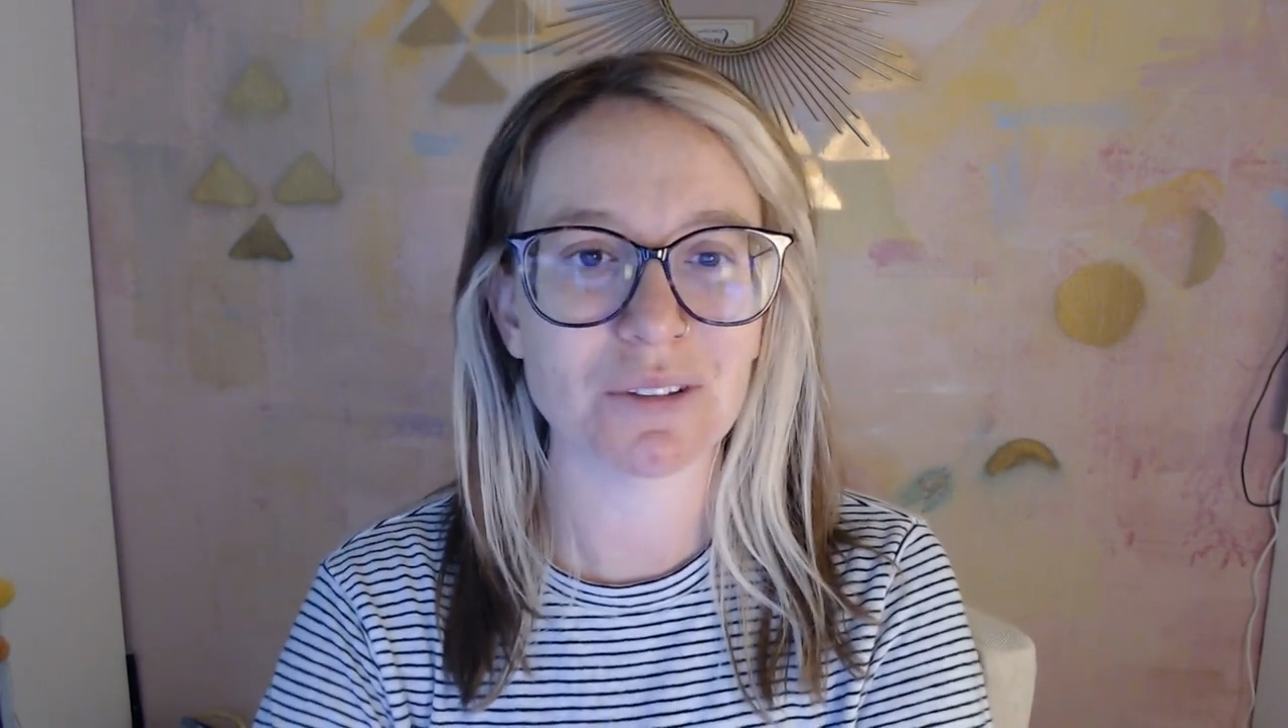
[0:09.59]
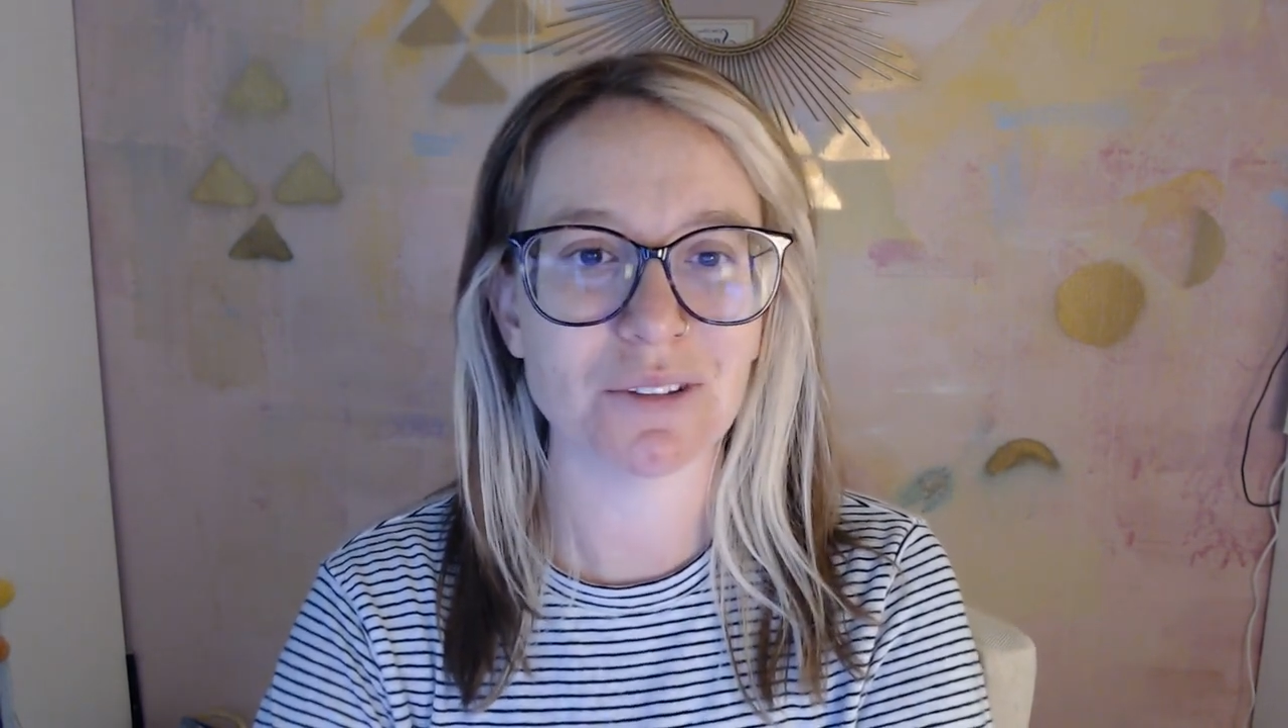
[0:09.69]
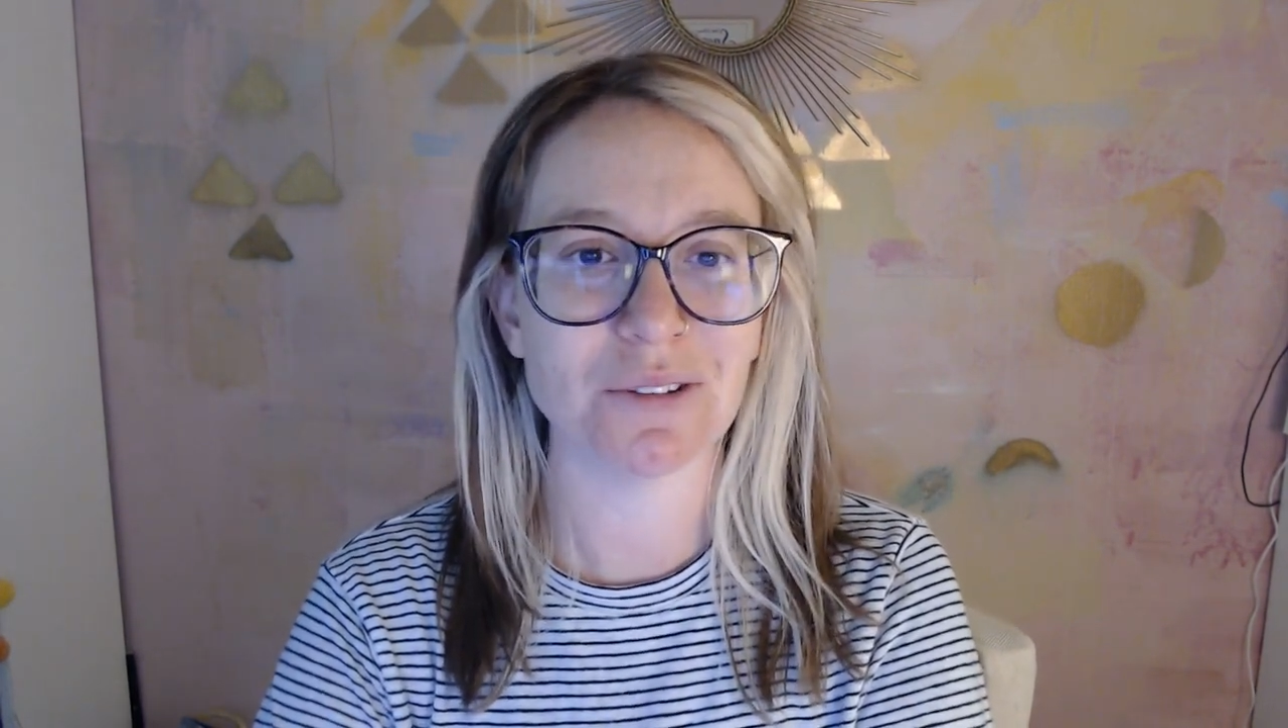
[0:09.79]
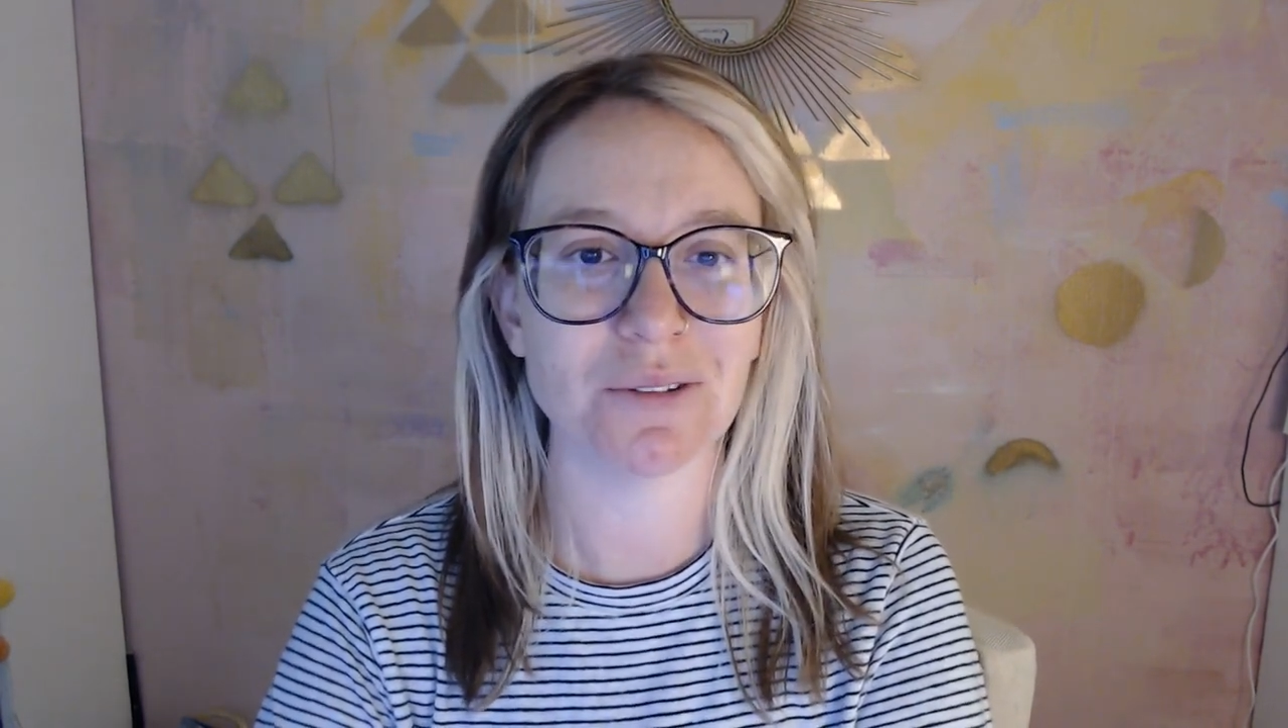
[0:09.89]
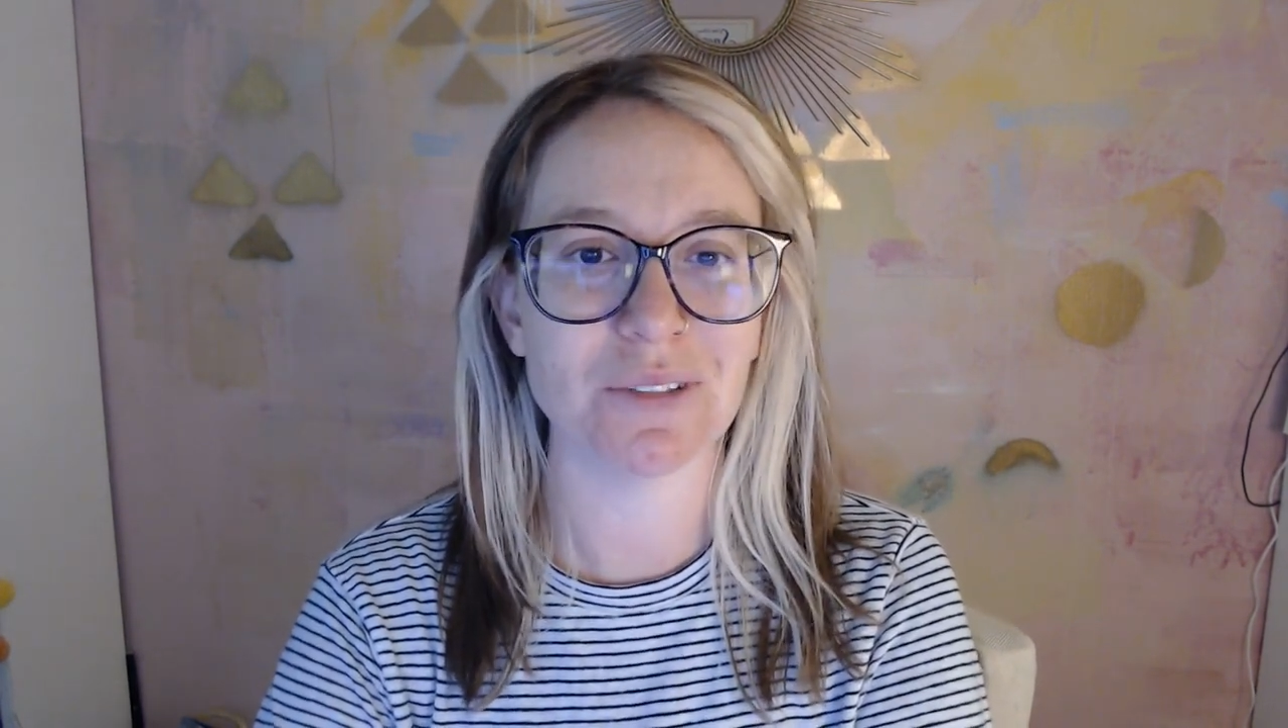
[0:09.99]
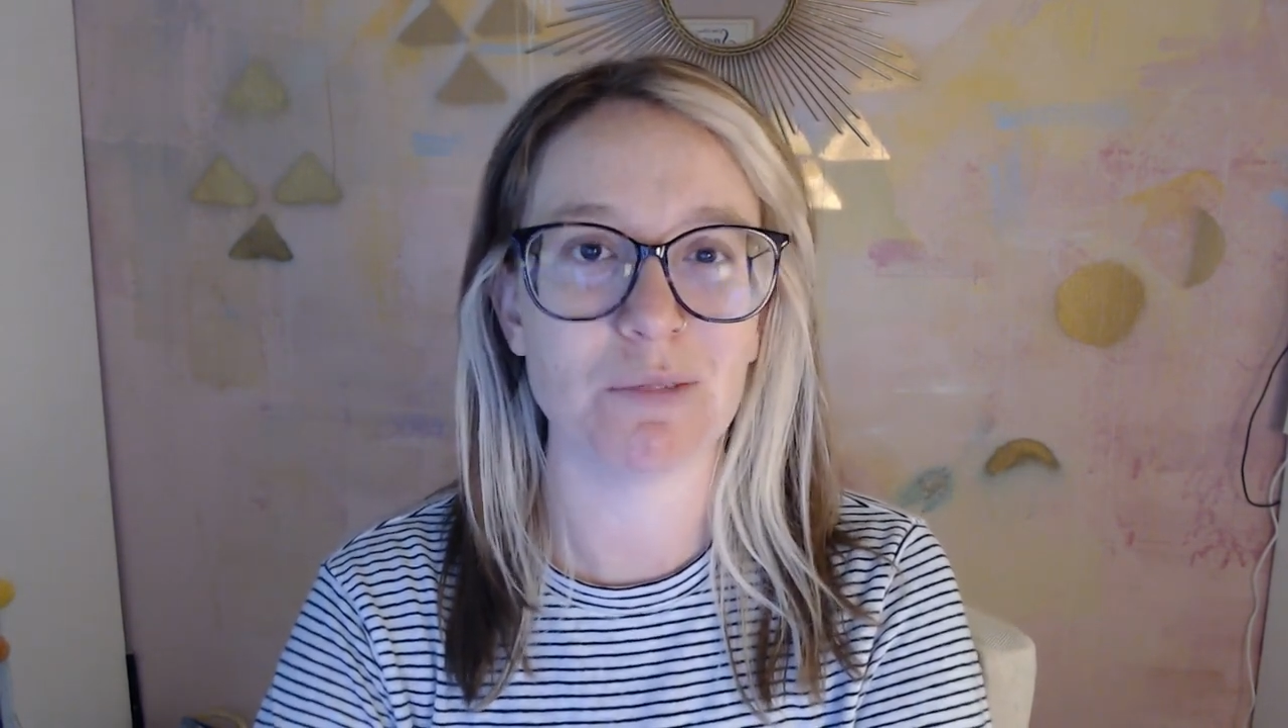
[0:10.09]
to